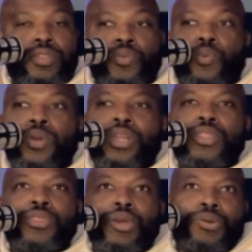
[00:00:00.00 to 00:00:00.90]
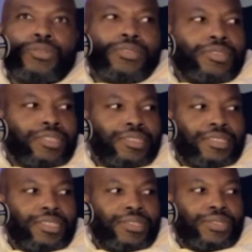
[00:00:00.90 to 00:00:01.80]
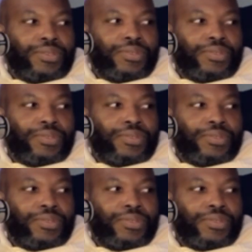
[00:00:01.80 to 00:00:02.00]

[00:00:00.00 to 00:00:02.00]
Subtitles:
What are those niggas into?